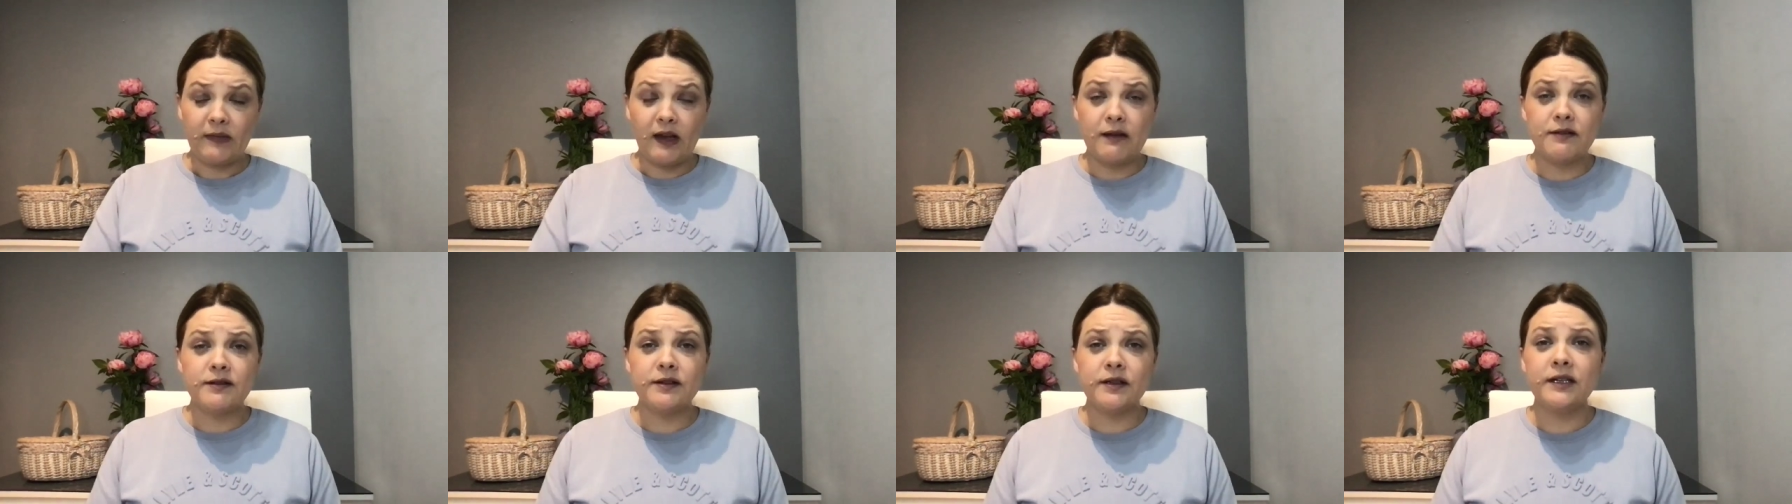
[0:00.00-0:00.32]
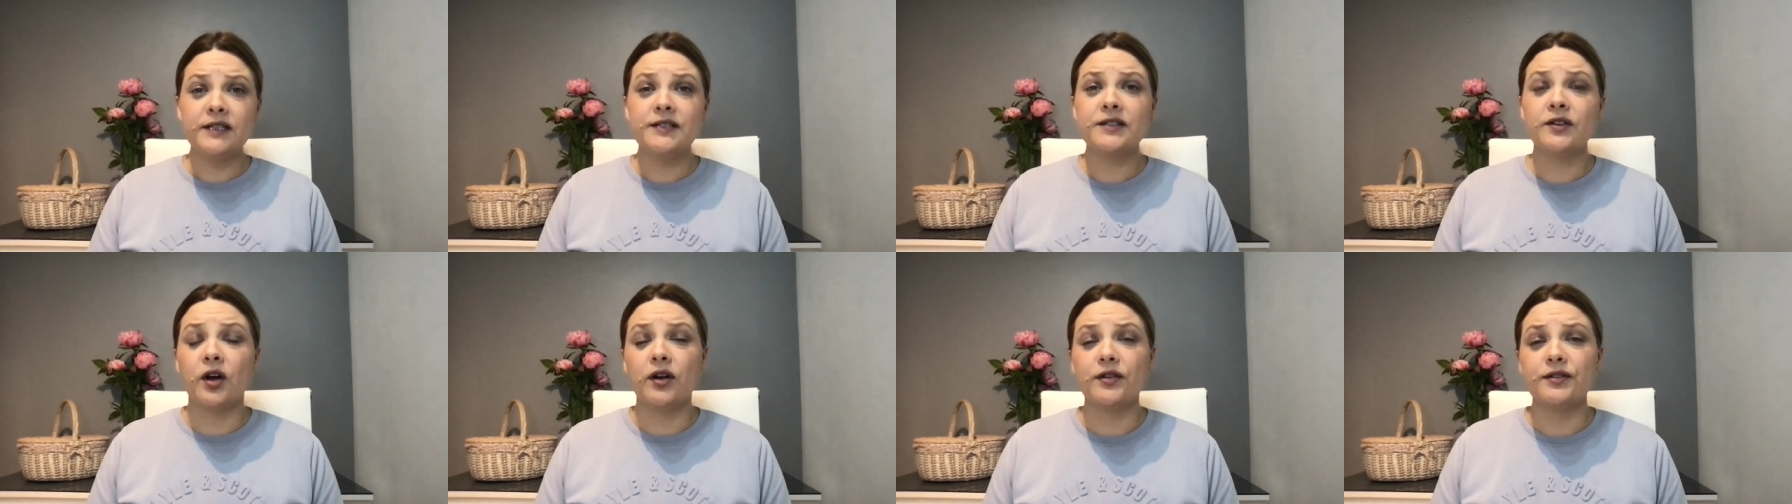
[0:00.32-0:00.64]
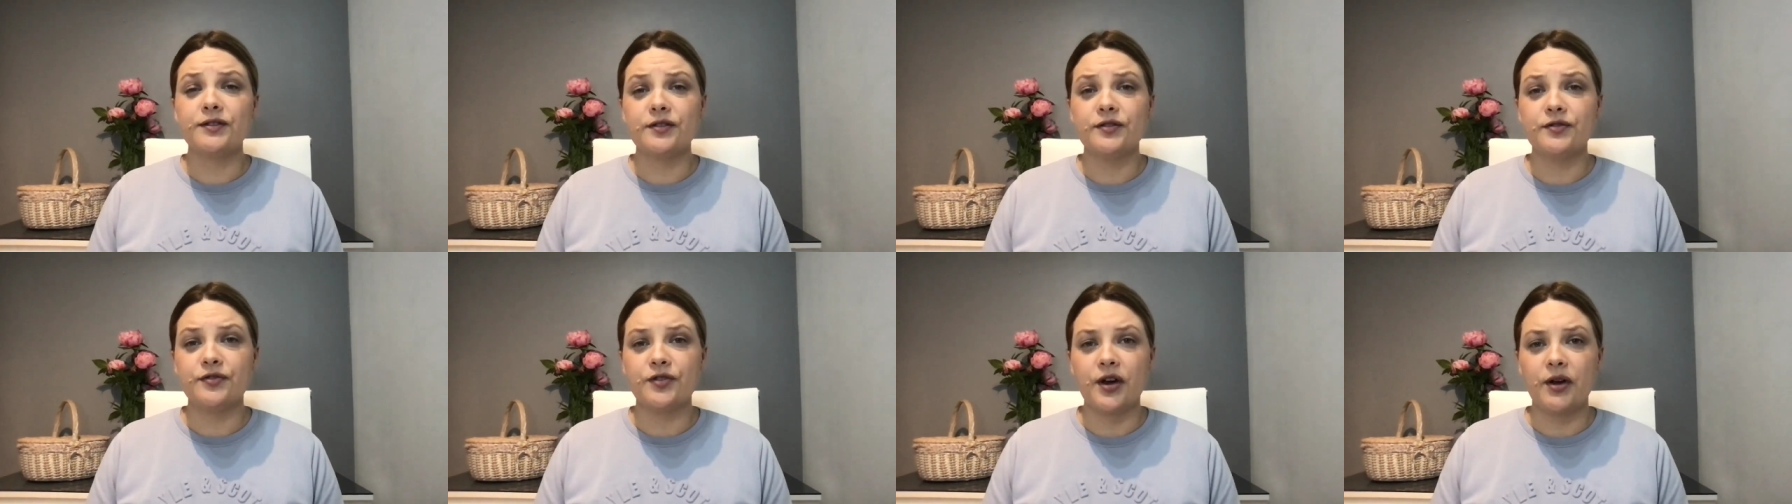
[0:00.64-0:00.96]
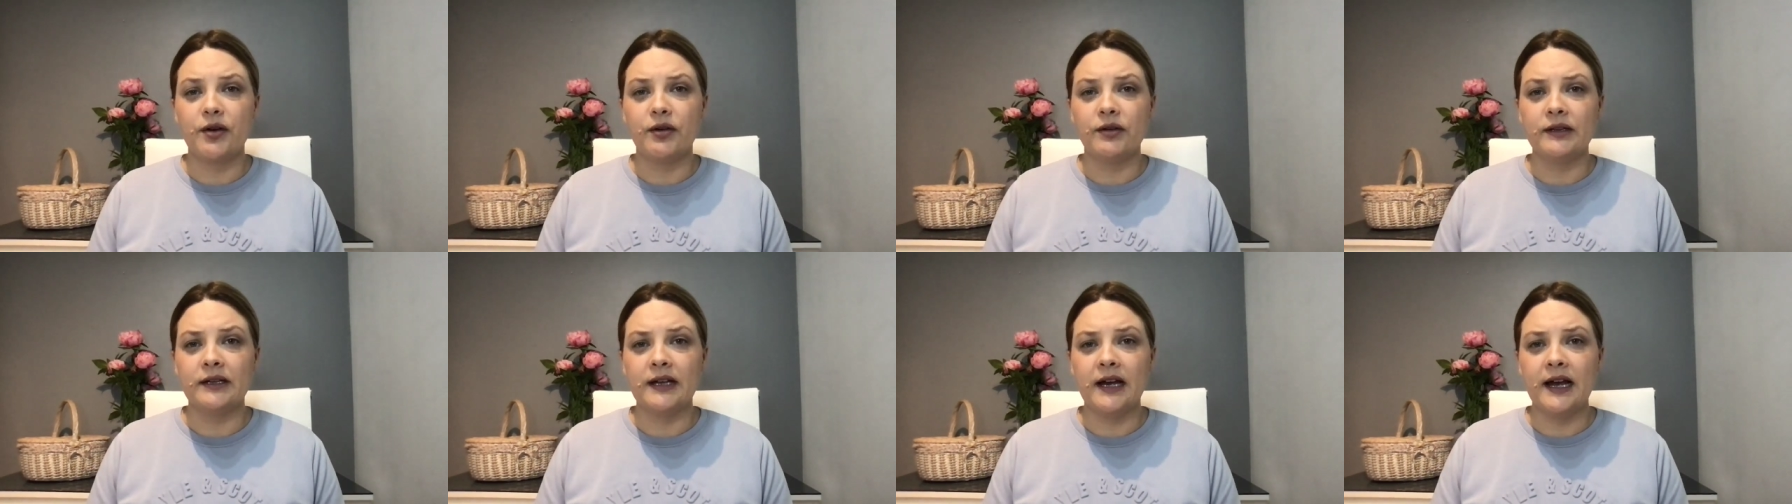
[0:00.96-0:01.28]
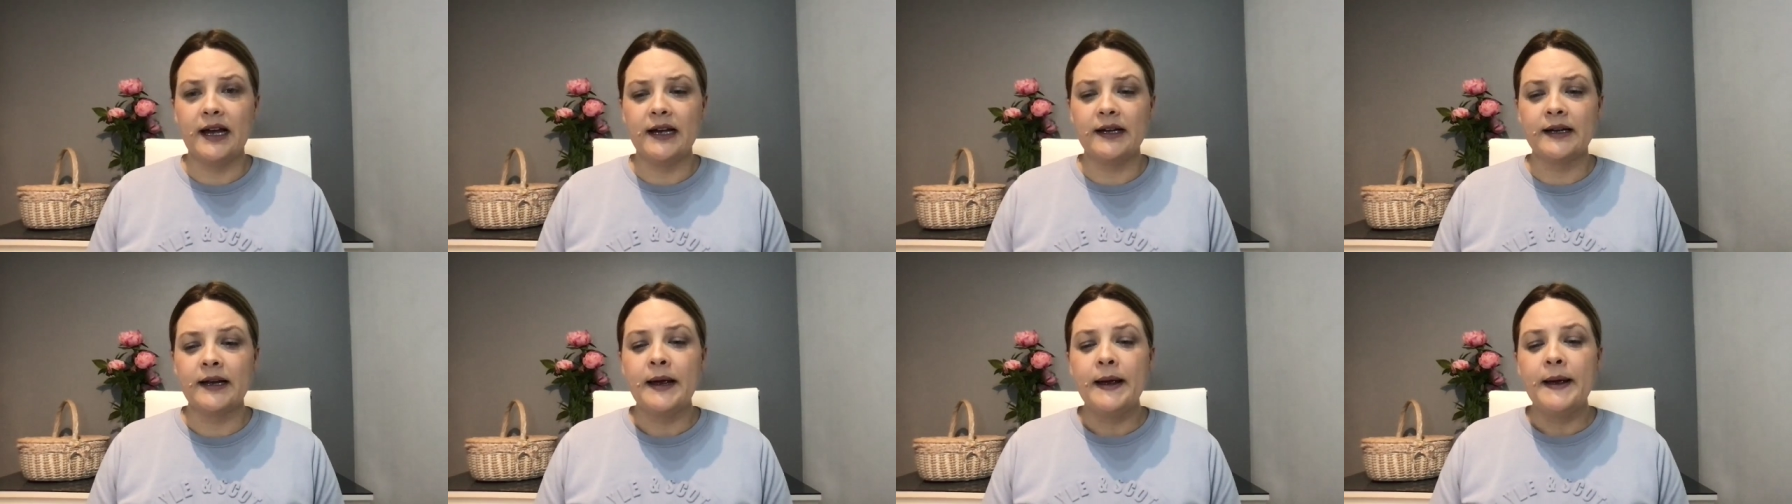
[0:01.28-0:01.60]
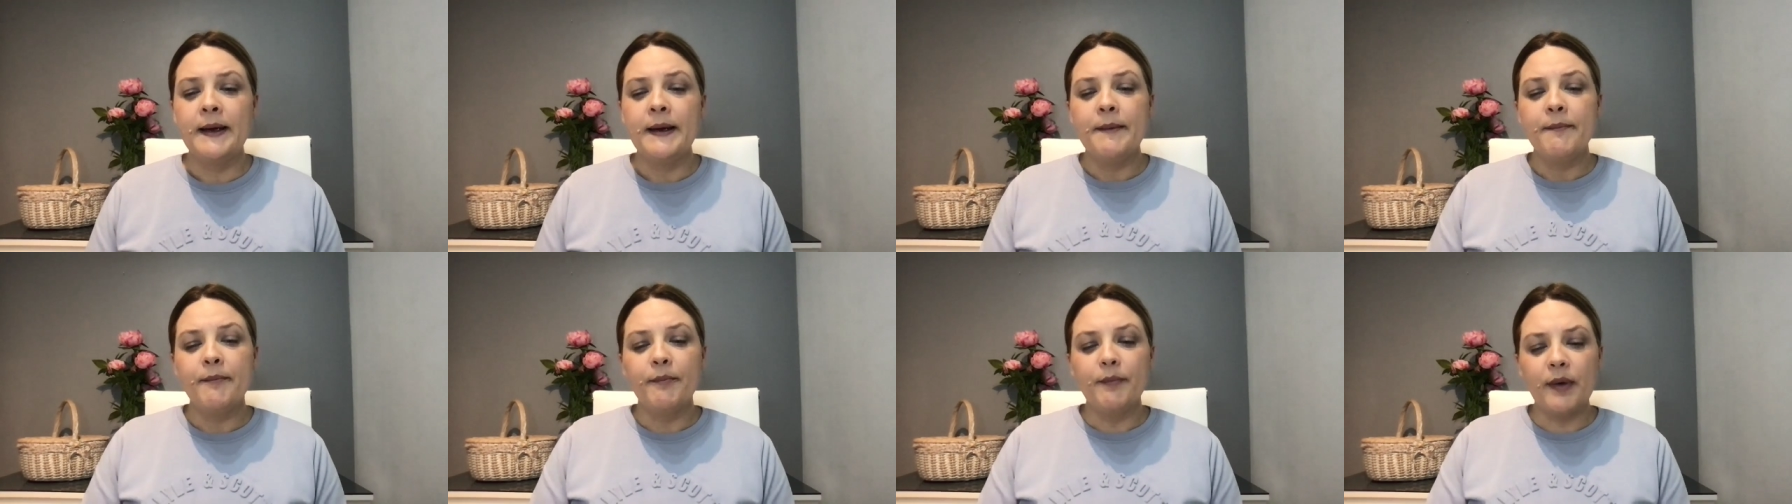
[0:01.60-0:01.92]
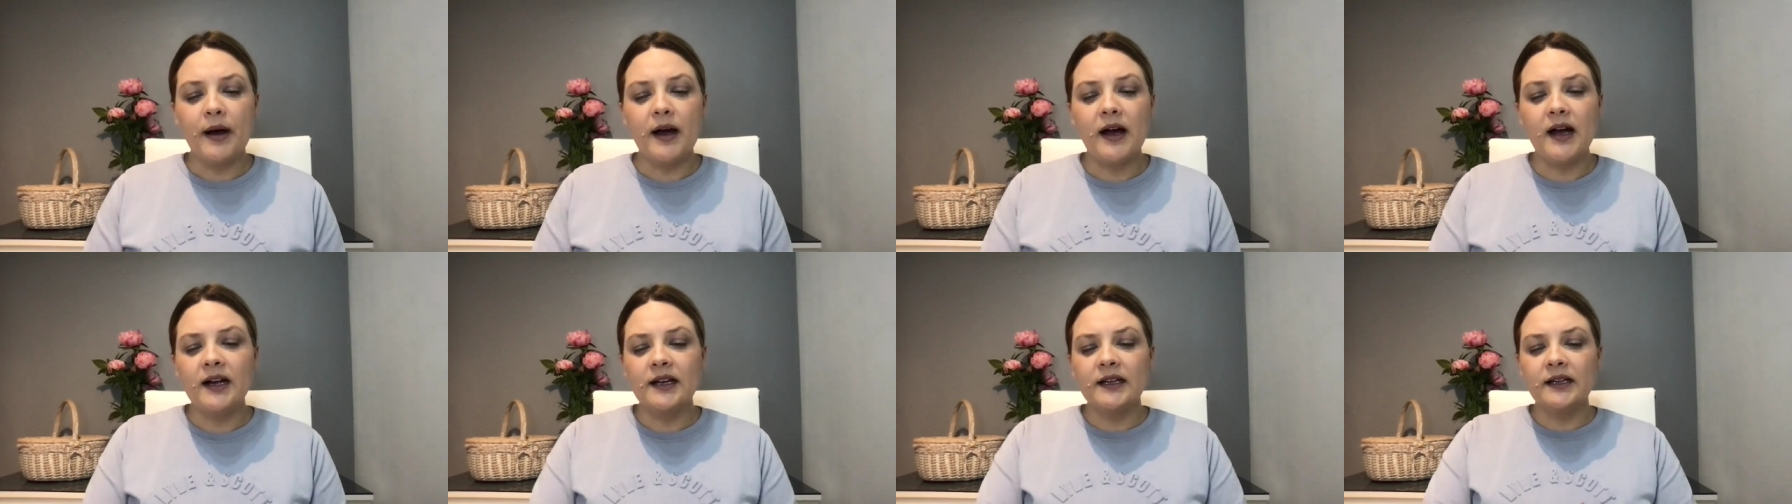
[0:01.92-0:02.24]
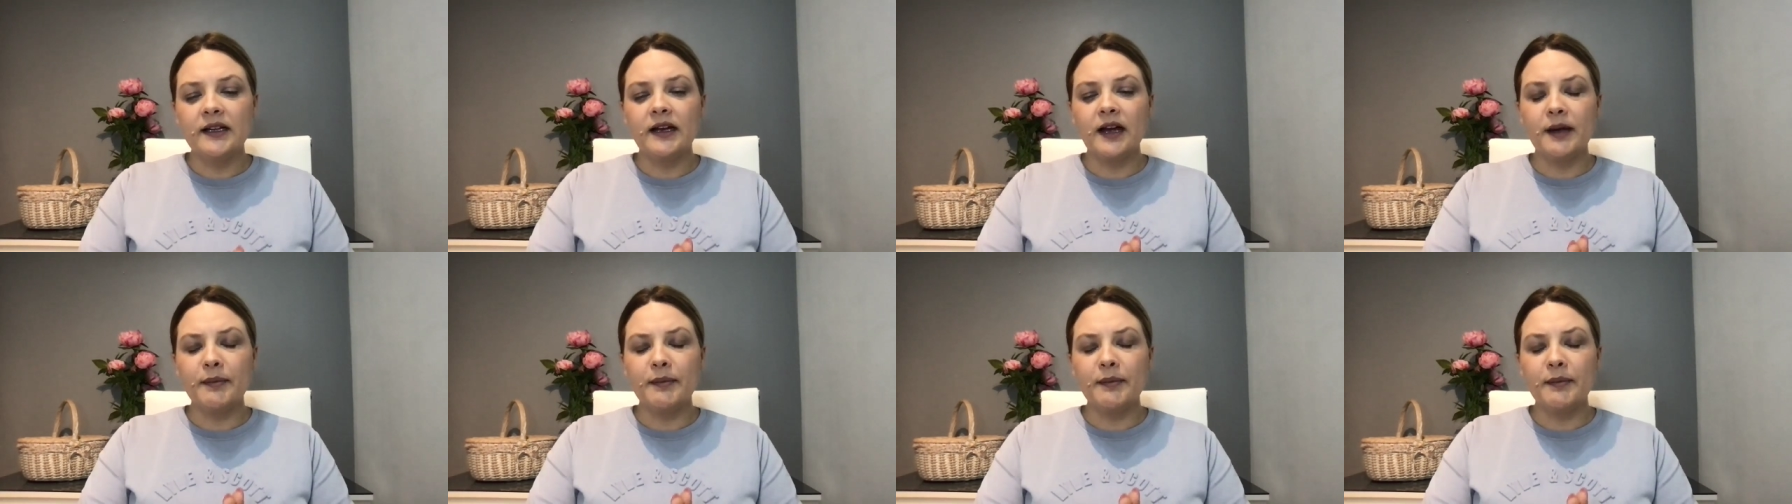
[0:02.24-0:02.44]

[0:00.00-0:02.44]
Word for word: so let's concentrate on that. But